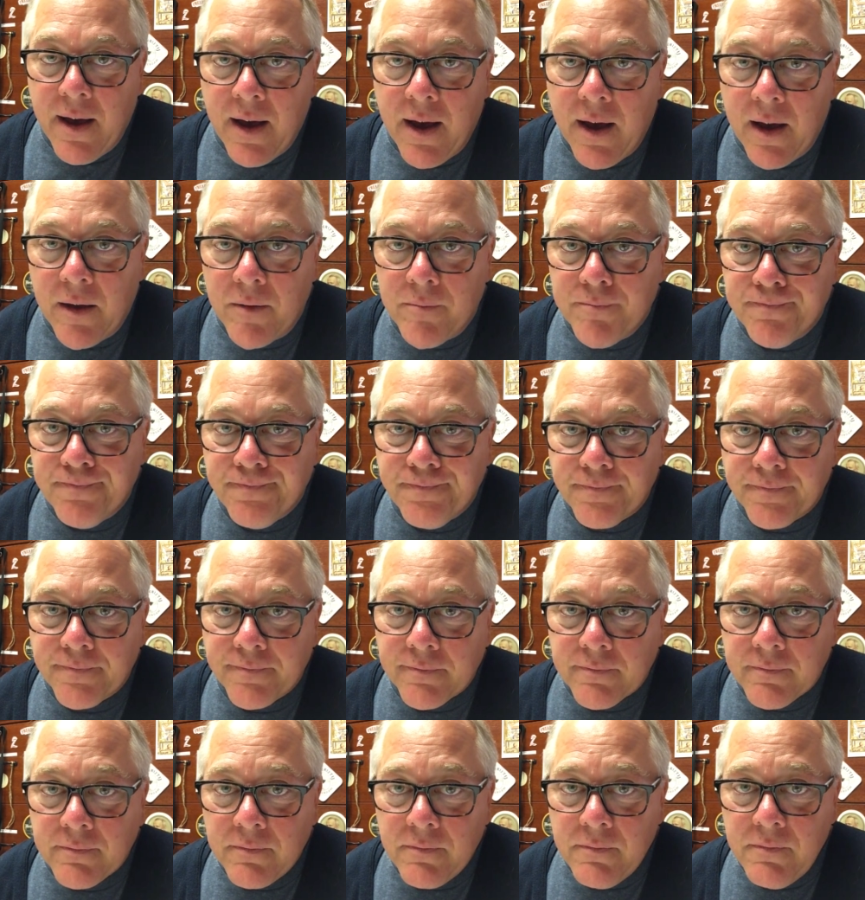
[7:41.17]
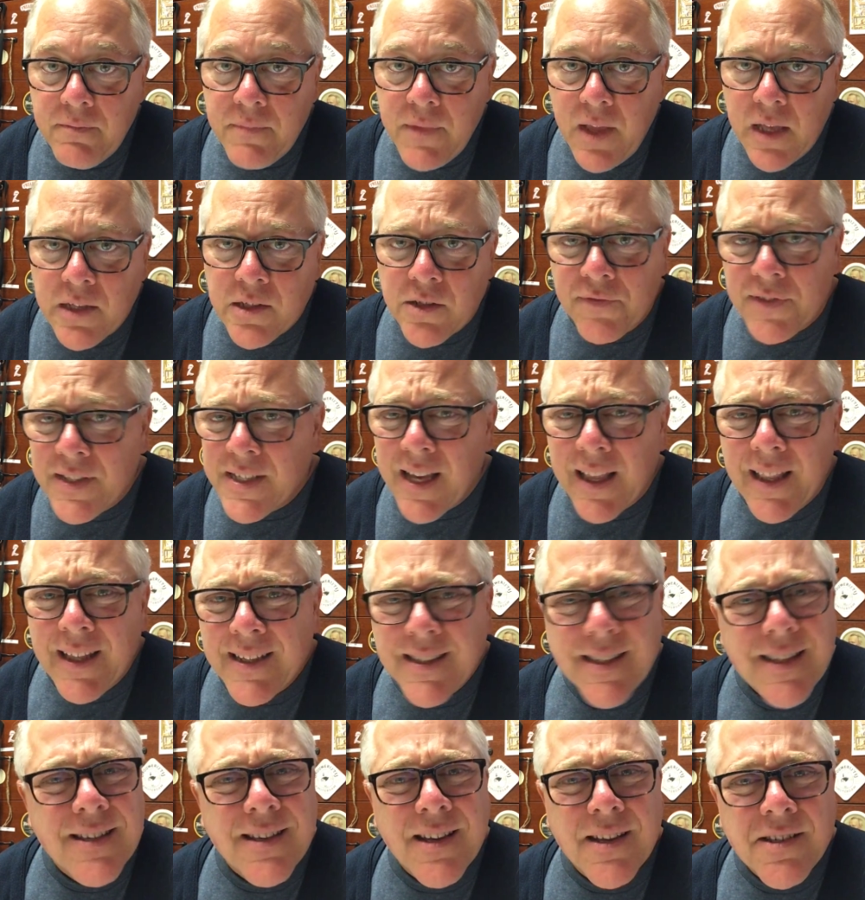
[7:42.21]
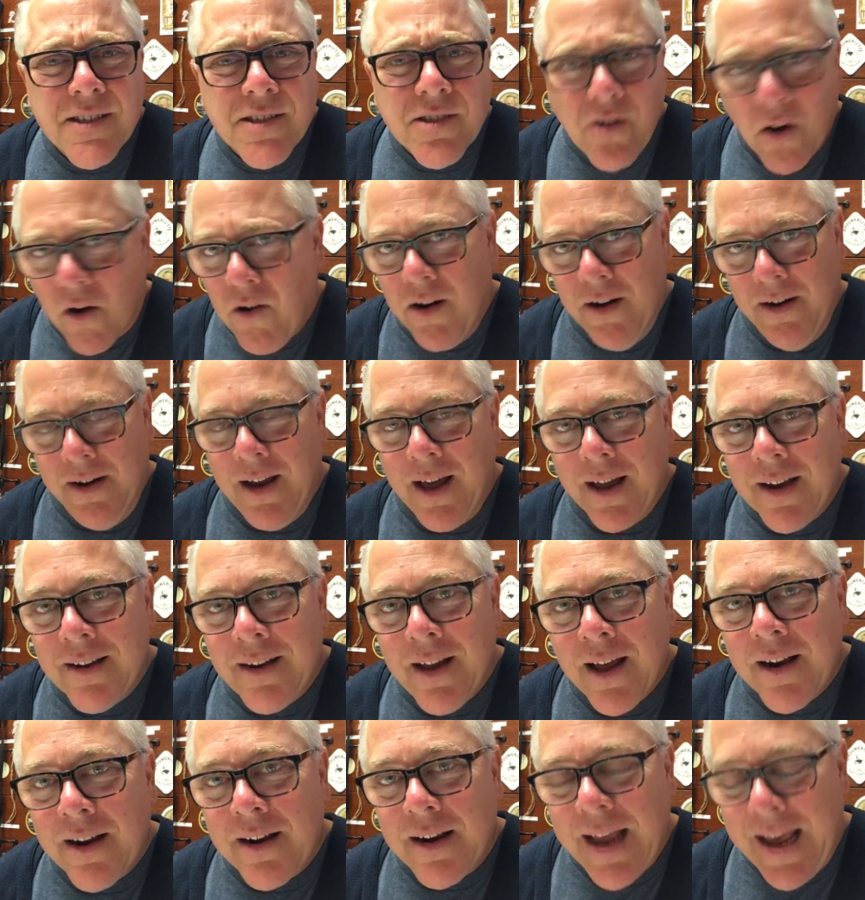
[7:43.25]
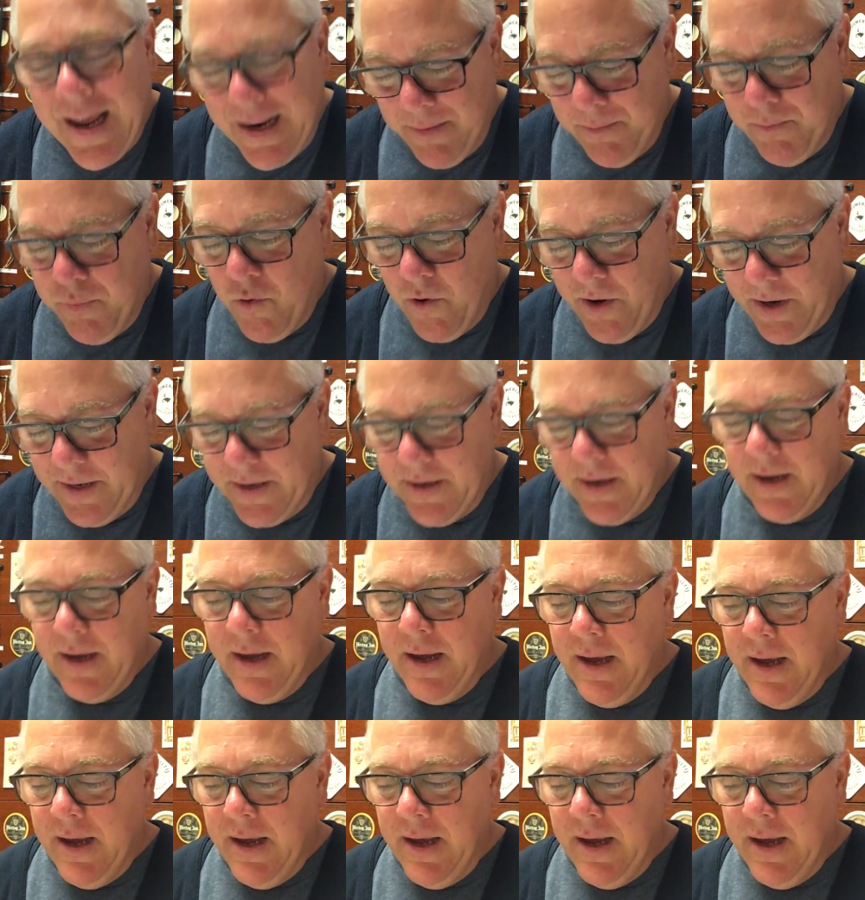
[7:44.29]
So Vesalius is a start, not an end point.